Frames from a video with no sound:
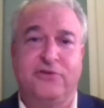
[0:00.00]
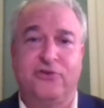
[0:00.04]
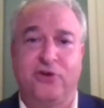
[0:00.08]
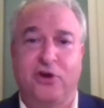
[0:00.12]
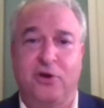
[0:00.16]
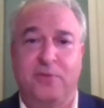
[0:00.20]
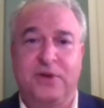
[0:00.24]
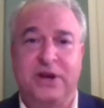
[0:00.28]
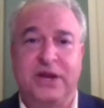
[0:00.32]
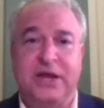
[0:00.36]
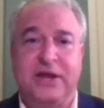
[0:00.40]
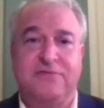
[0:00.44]

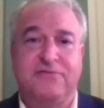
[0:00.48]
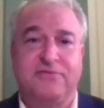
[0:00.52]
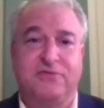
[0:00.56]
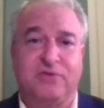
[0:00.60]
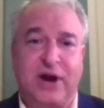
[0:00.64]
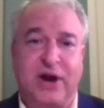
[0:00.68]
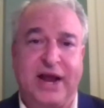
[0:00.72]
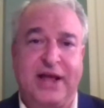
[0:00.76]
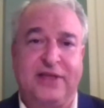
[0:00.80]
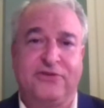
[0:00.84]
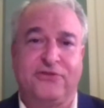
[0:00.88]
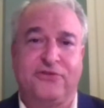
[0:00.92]
Germany,
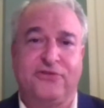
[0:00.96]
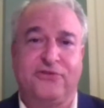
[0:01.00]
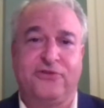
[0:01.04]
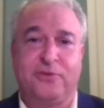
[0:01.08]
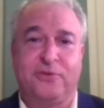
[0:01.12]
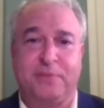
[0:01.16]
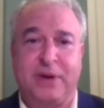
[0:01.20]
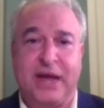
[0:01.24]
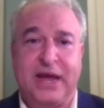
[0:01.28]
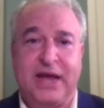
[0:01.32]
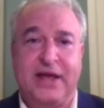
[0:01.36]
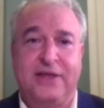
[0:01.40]
France,
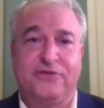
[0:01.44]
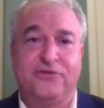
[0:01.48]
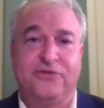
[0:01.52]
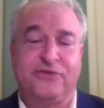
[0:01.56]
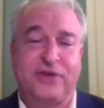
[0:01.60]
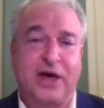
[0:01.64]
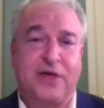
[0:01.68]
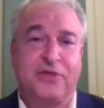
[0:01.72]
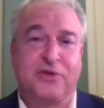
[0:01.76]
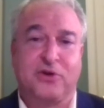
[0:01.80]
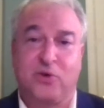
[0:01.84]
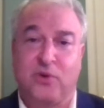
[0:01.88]
Japan,
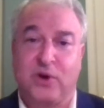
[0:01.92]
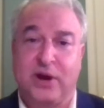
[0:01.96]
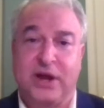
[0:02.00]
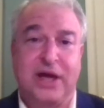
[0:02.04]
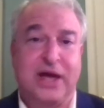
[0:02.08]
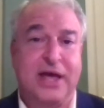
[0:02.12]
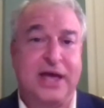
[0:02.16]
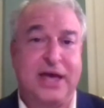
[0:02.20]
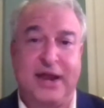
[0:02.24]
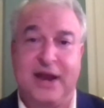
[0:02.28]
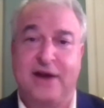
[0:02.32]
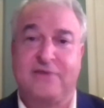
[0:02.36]
South
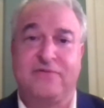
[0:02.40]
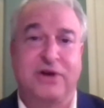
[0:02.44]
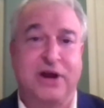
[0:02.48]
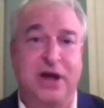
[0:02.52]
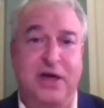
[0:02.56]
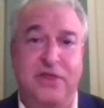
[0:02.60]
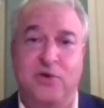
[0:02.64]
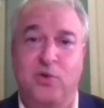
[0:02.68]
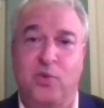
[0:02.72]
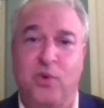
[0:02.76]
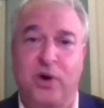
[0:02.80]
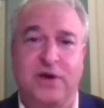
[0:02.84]
Korea, and every
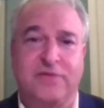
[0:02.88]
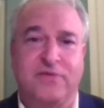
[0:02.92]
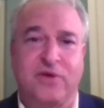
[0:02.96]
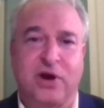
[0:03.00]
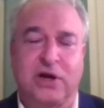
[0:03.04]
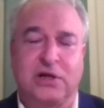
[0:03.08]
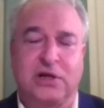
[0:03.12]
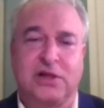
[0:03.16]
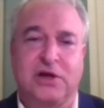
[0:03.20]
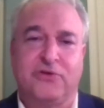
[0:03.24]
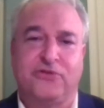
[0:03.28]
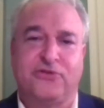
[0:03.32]
other one of
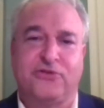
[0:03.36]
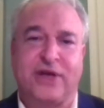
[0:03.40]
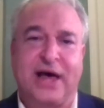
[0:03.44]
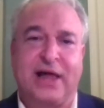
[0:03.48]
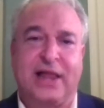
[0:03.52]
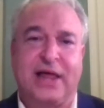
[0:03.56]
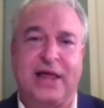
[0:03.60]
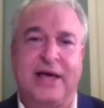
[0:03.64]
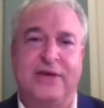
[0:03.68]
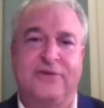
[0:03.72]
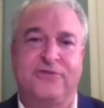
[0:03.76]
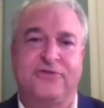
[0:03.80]
our close
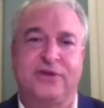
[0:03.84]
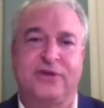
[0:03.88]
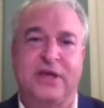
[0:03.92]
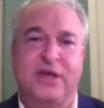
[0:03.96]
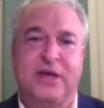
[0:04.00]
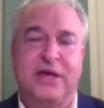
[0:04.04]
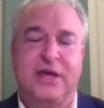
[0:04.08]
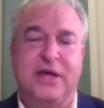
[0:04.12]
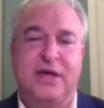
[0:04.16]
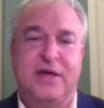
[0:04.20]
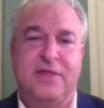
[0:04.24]
allies,